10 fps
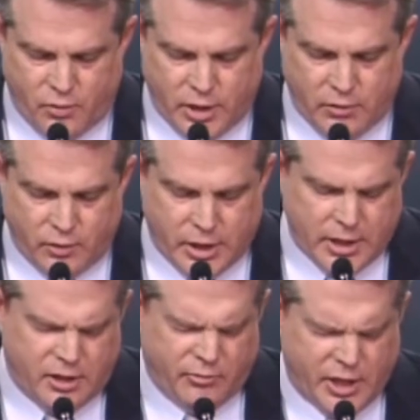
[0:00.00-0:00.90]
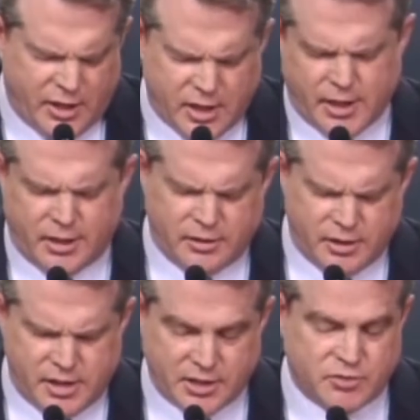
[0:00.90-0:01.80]
we get home that night,
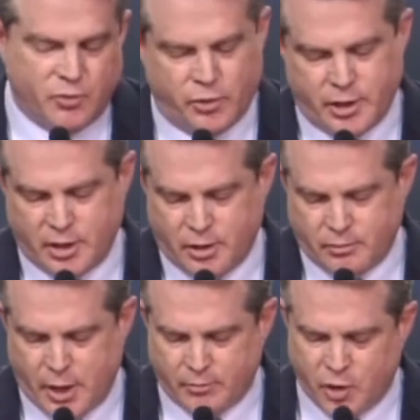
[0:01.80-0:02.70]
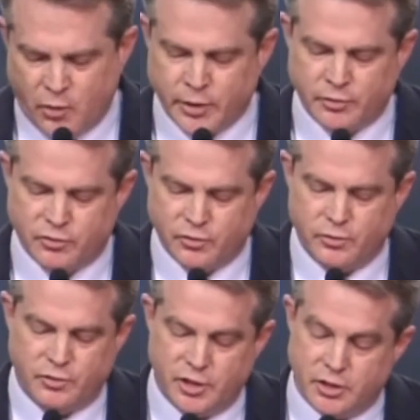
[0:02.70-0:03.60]
and the next morning I'm going
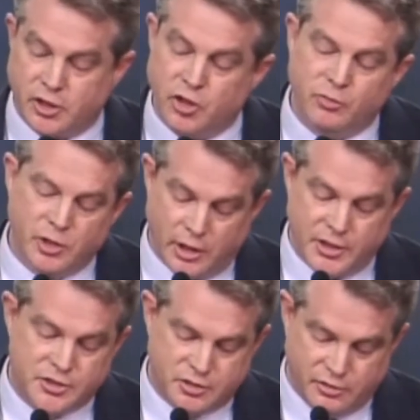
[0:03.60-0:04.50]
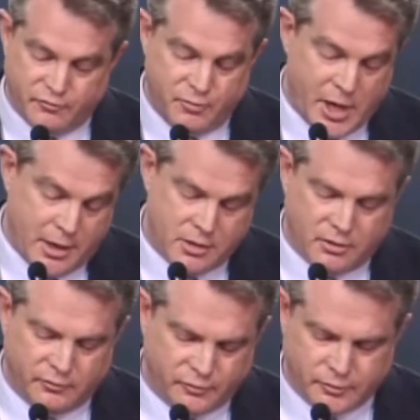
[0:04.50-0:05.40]
through the accumulation of
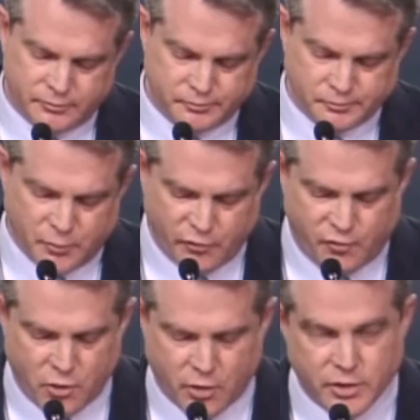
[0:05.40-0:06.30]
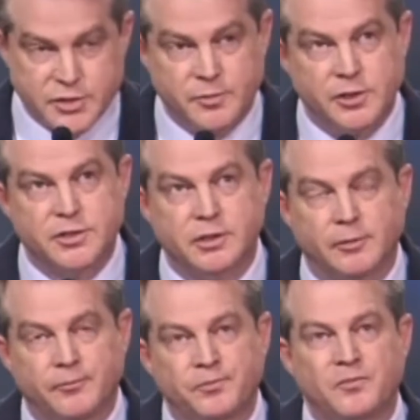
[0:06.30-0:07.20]
mail from before
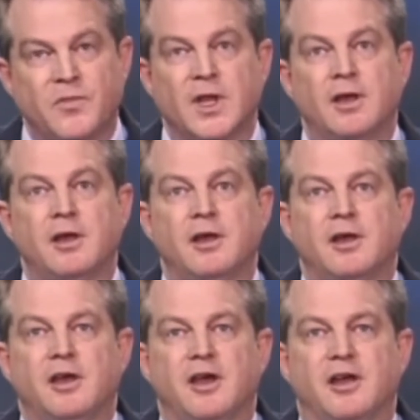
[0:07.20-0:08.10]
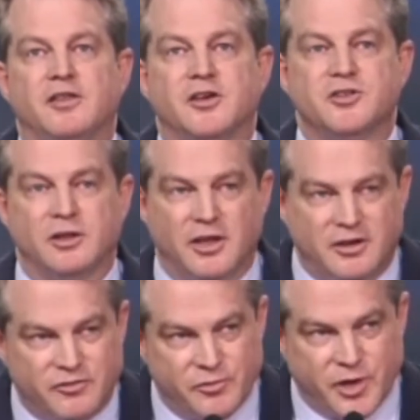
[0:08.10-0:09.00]
Christmas, and there's a
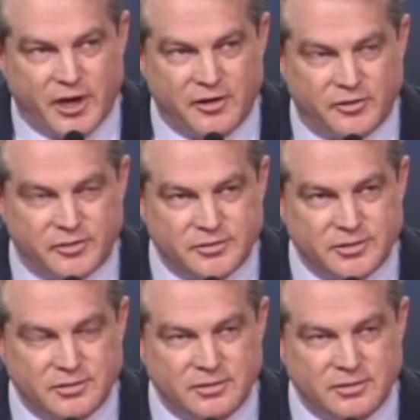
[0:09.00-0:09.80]
letter from Harald.